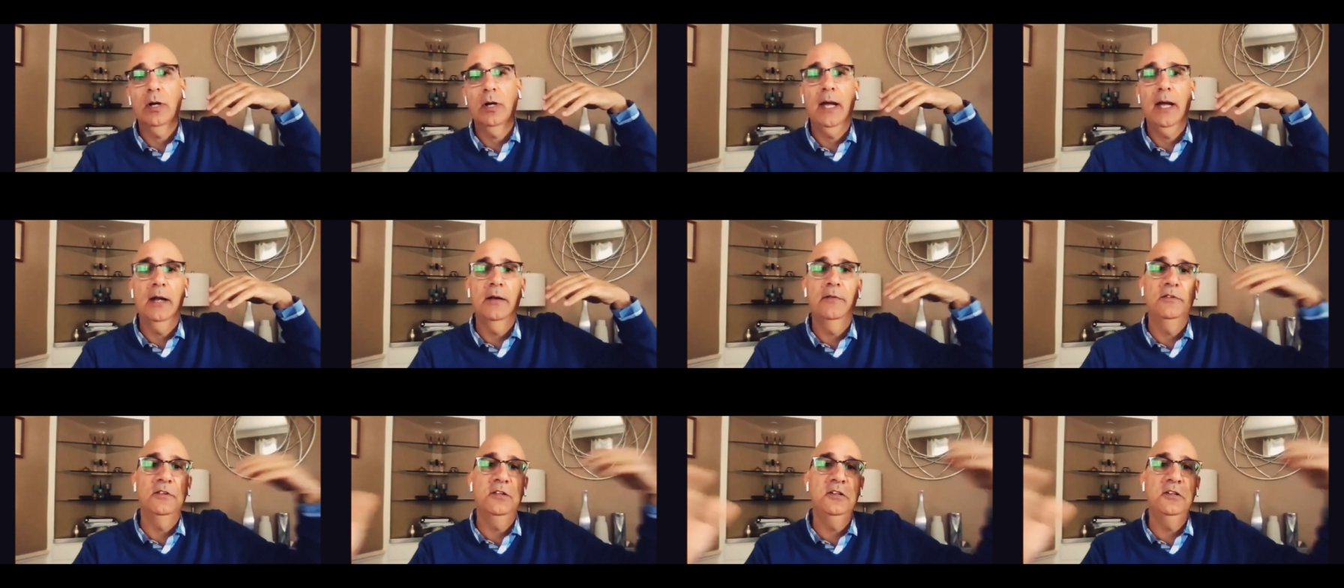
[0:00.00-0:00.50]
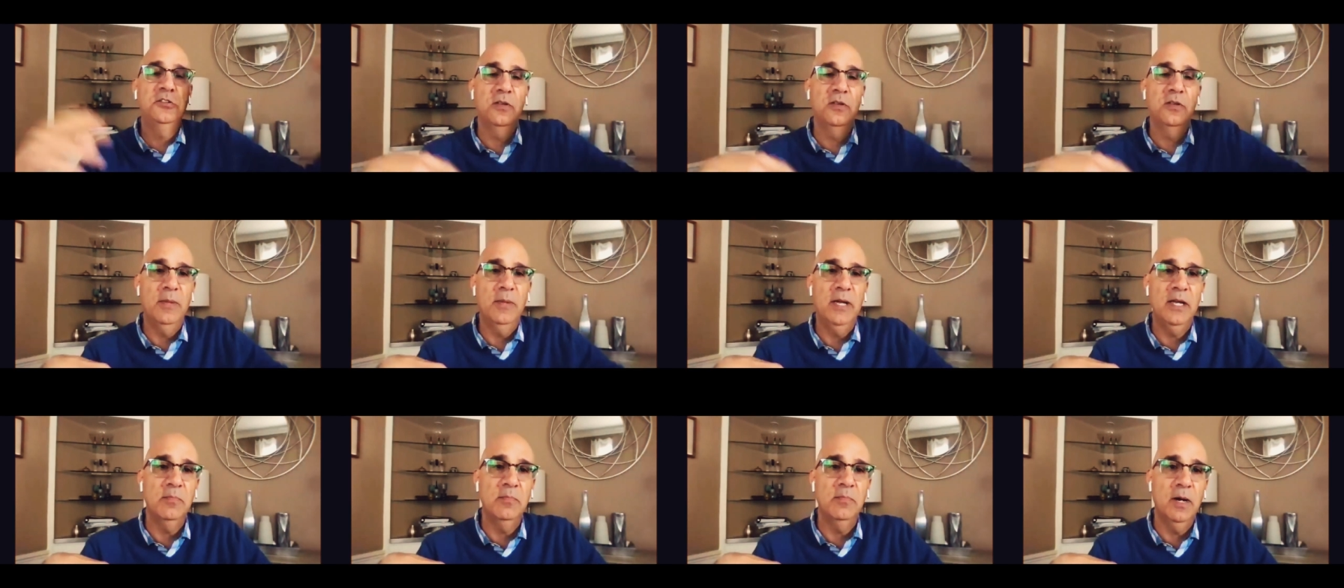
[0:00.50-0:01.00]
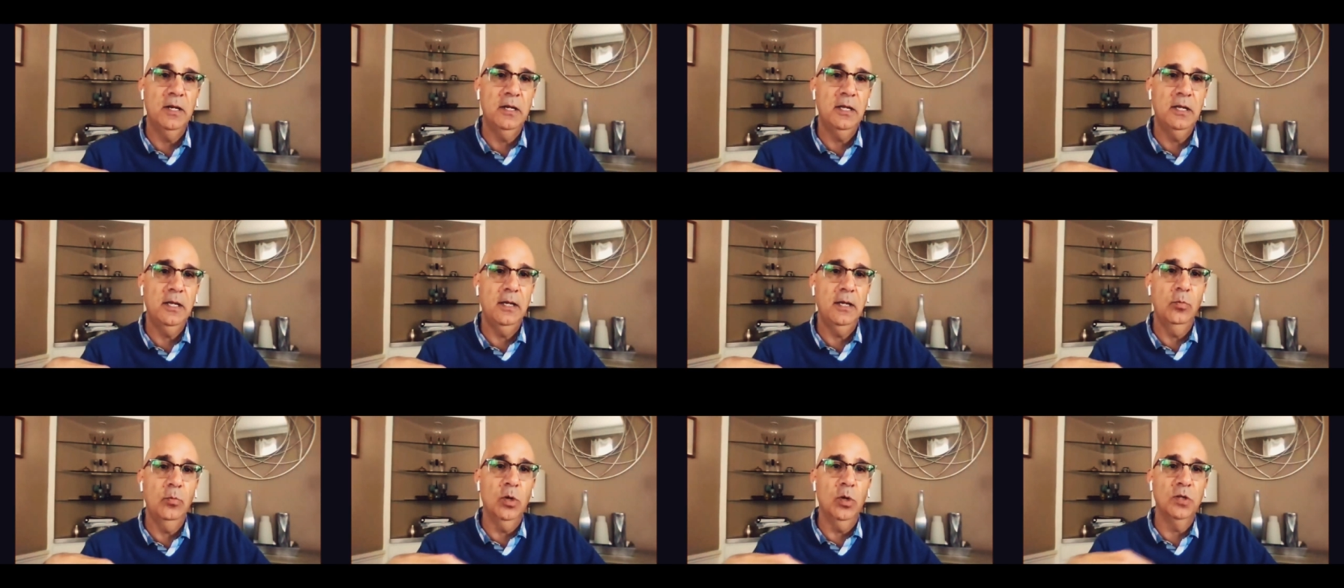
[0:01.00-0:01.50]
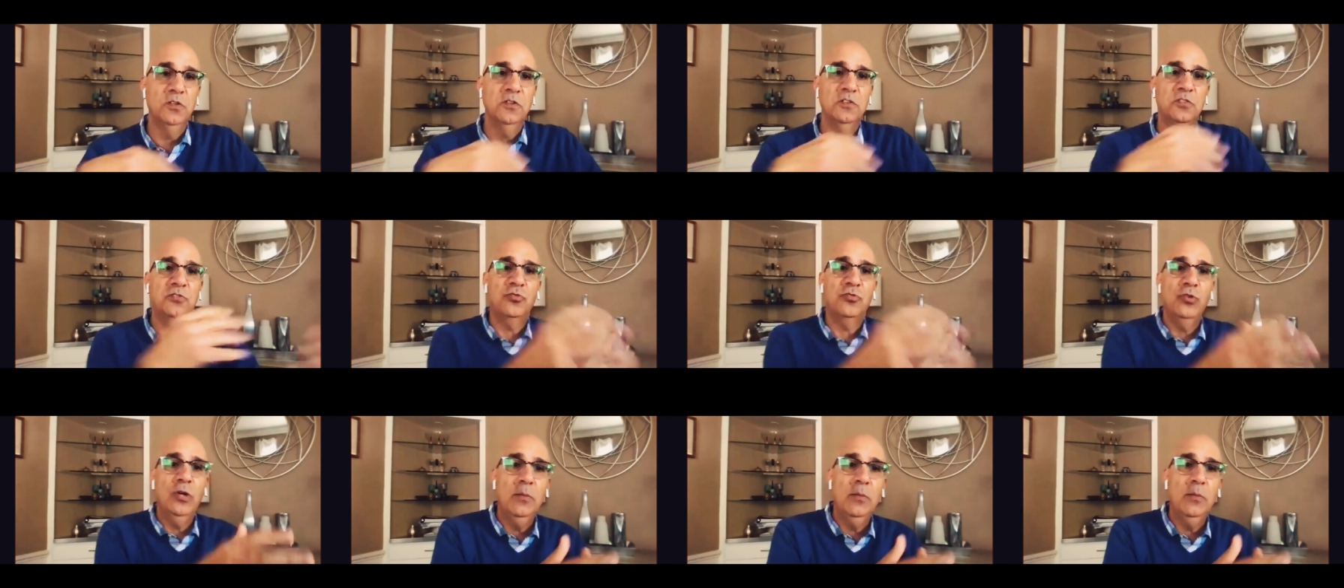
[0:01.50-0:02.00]
How does each of them make money? What's a
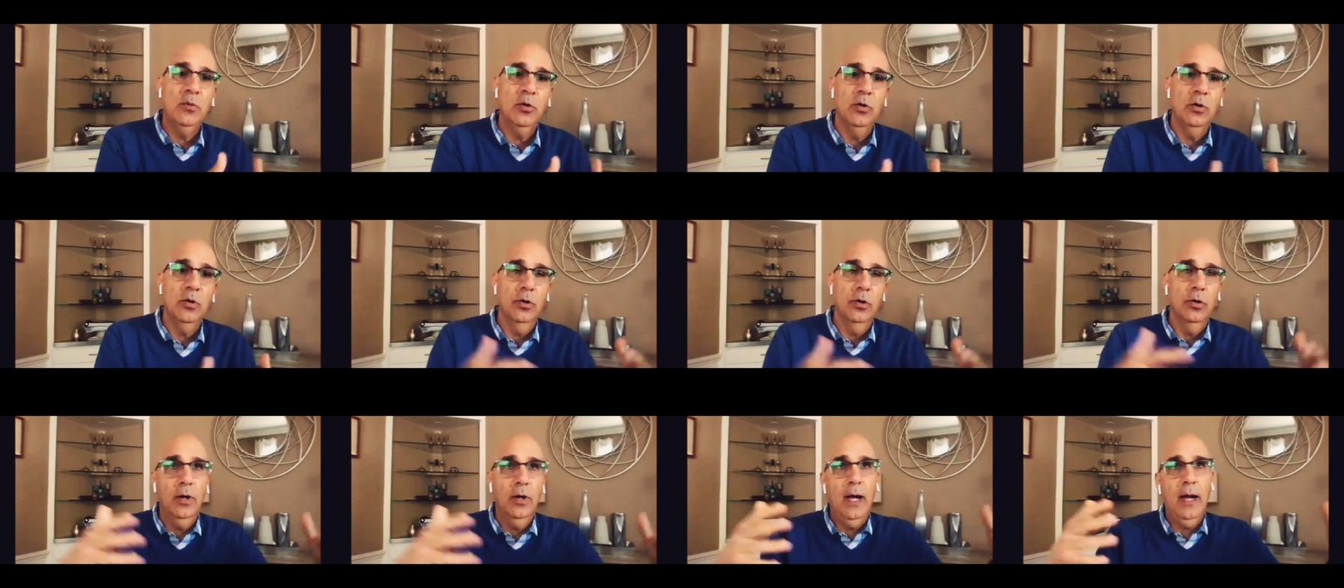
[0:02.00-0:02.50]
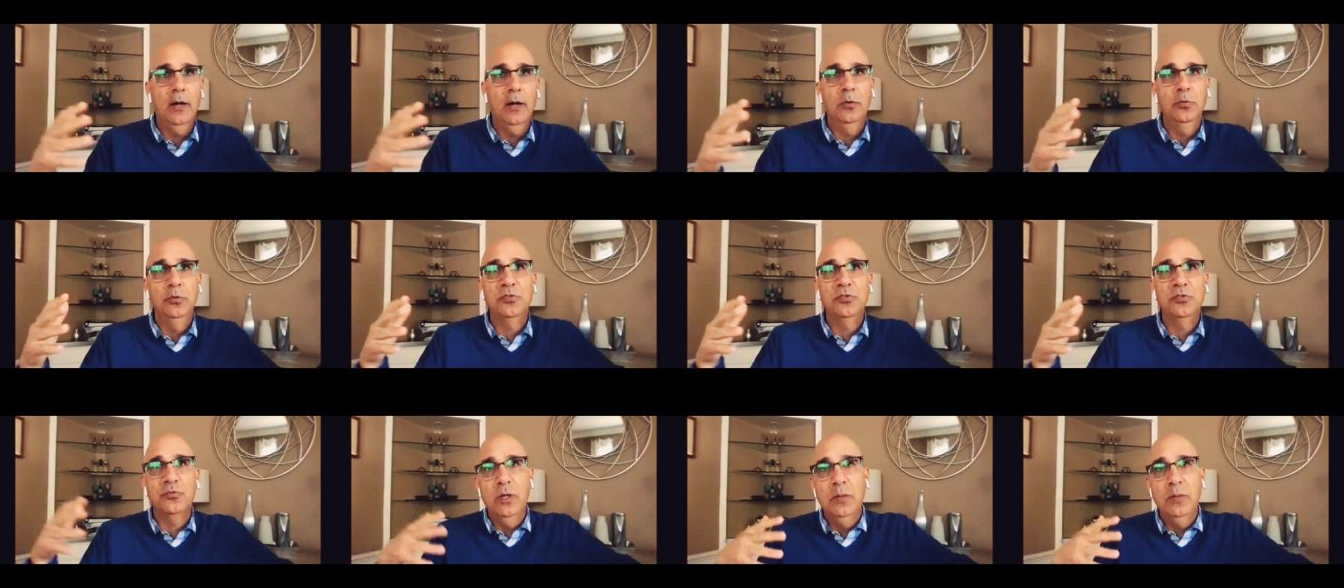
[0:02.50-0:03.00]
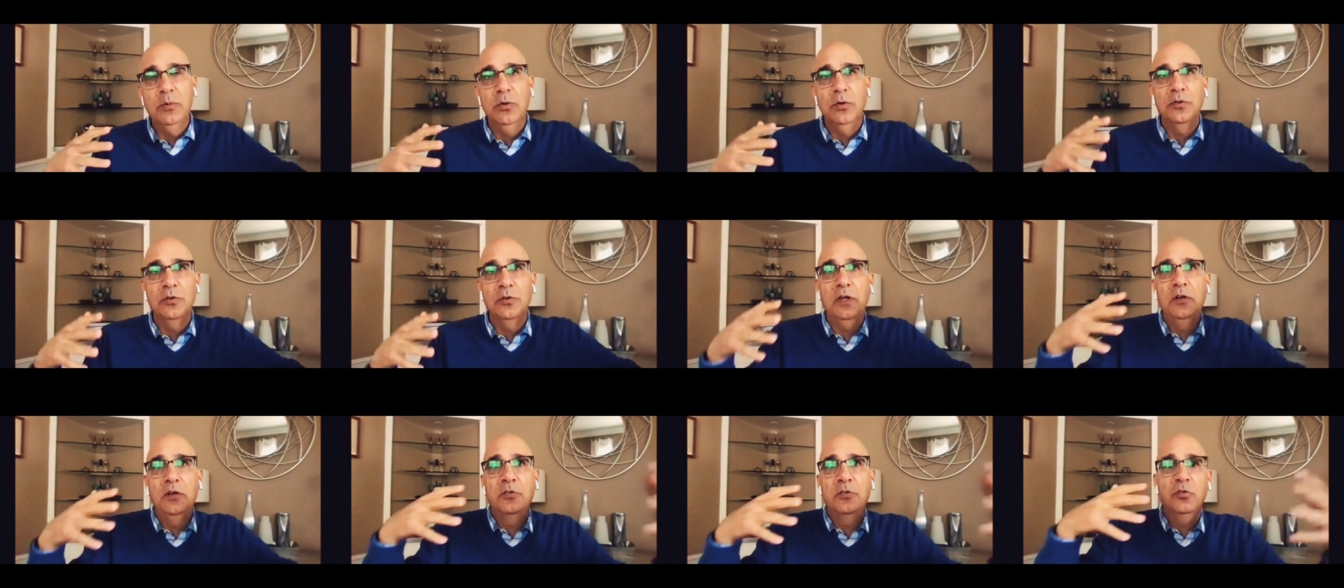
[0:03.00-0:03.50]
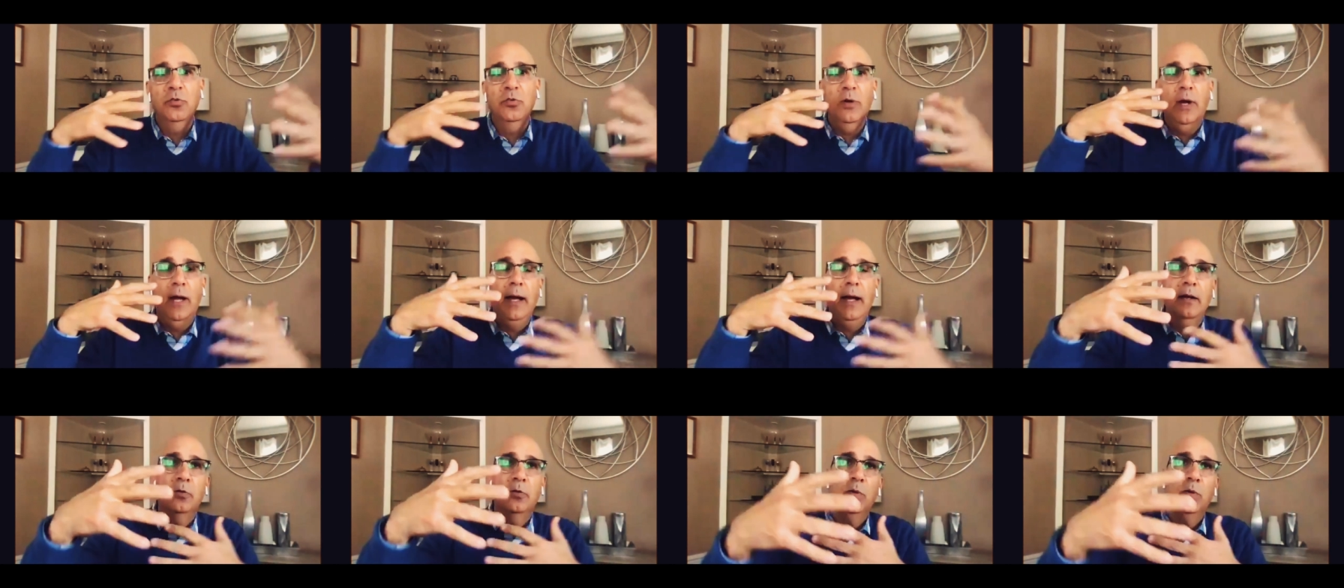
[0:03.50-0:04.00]
streamer? How do streamers
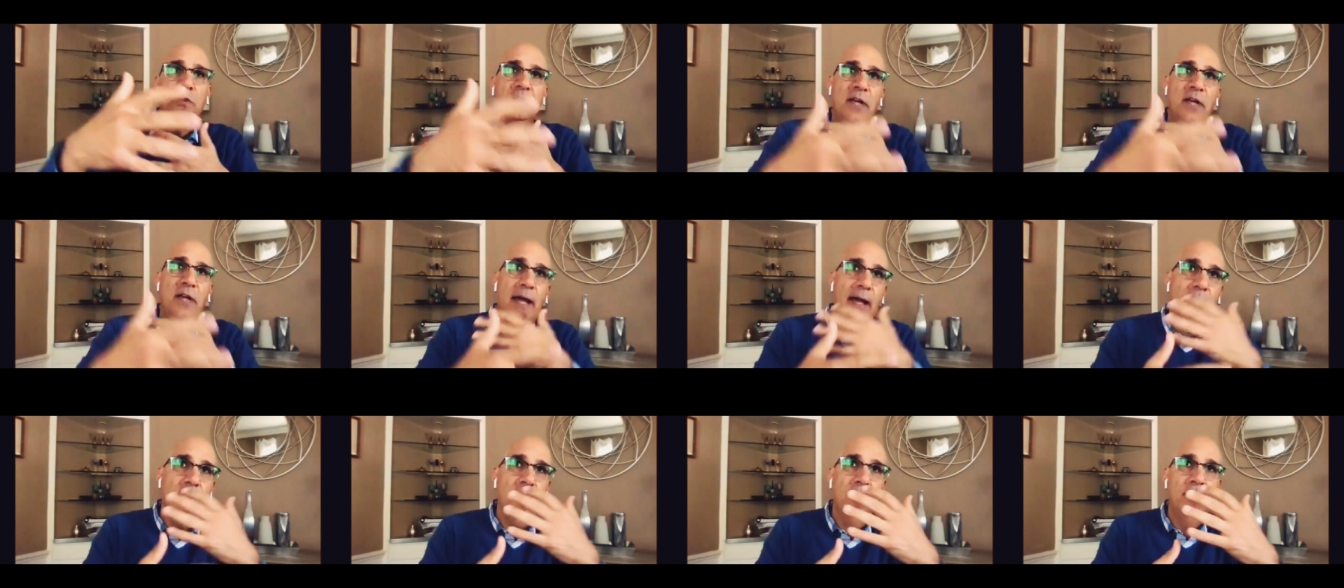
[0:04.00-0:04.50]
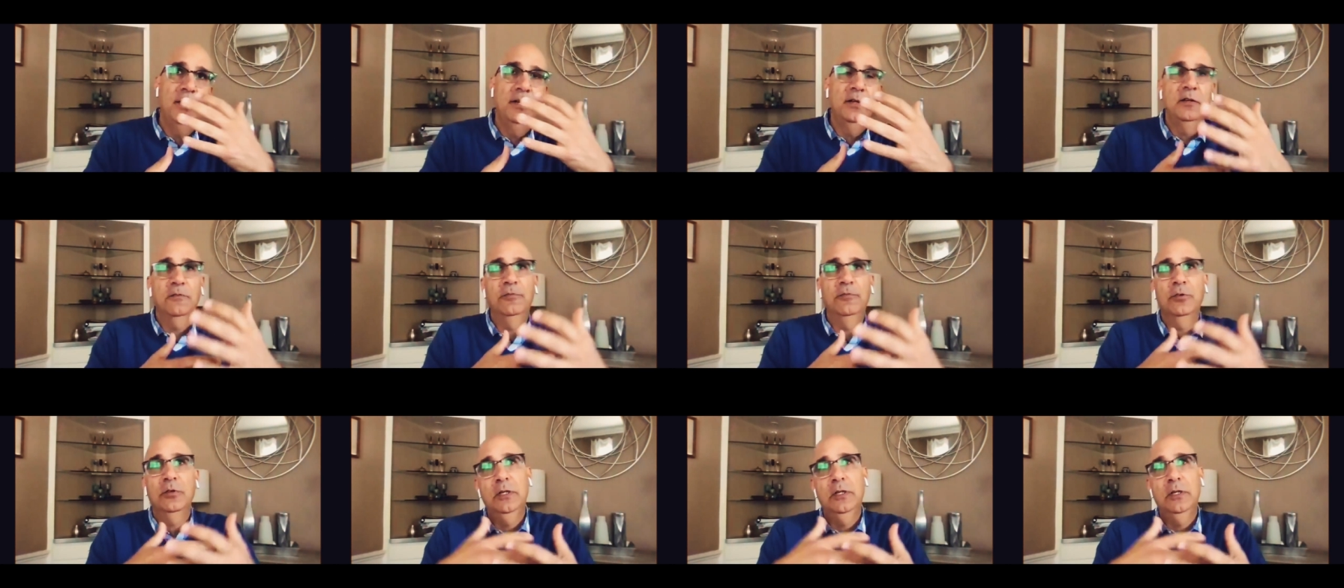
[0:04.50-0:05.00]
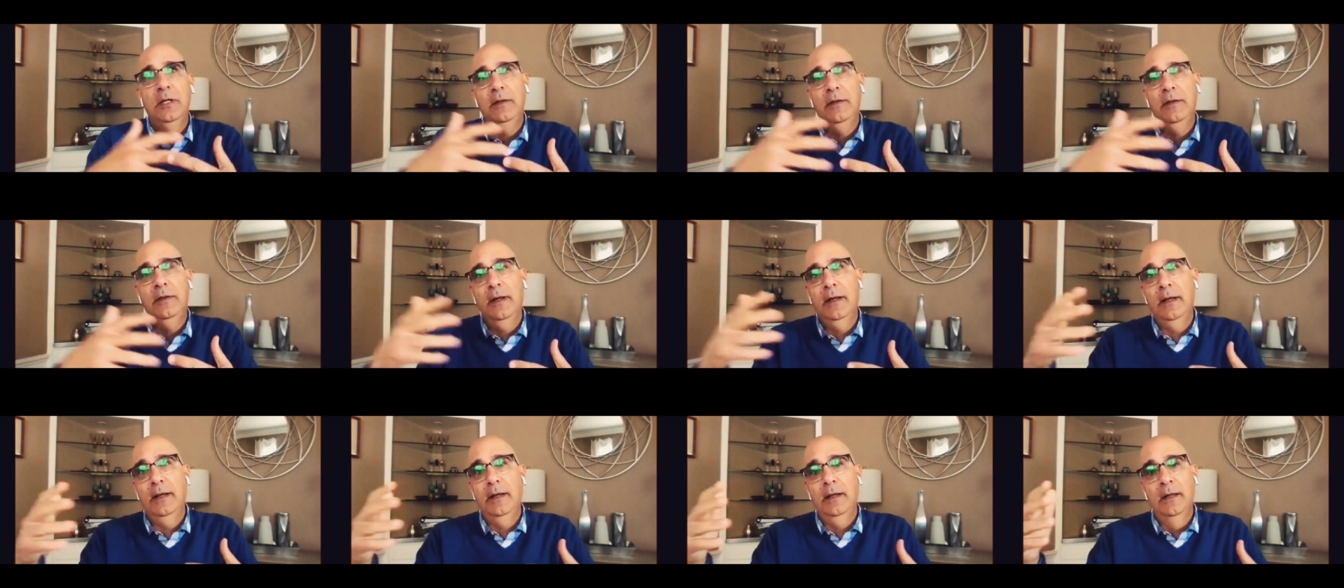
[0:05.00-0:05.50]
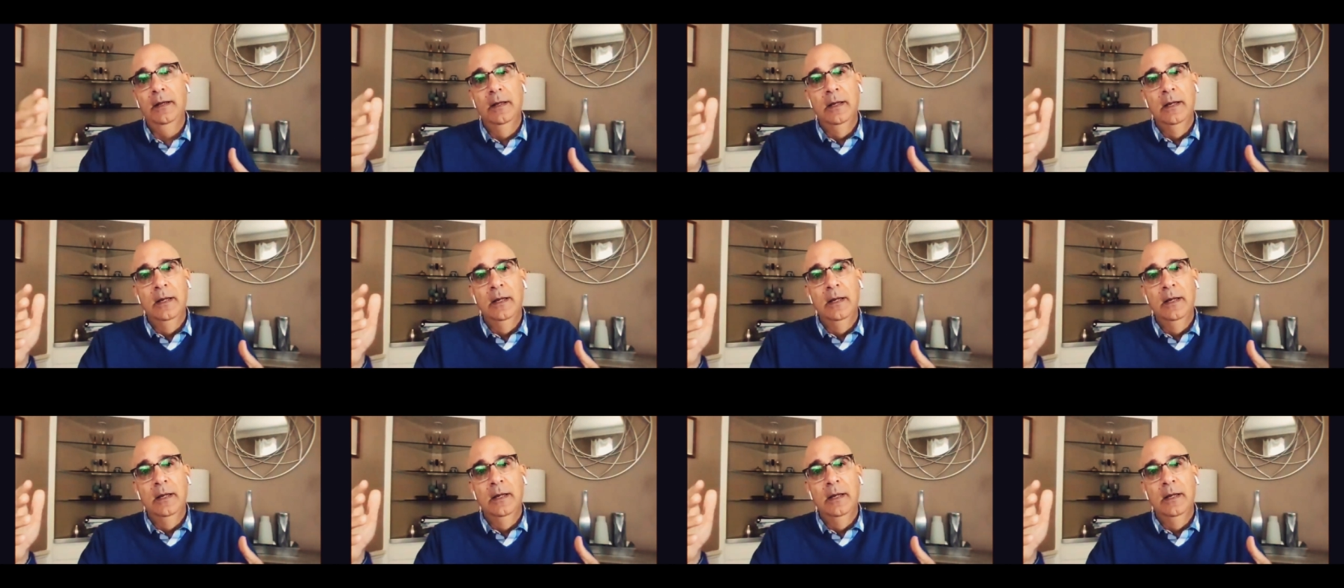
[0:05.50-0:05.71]
interact with talent differently than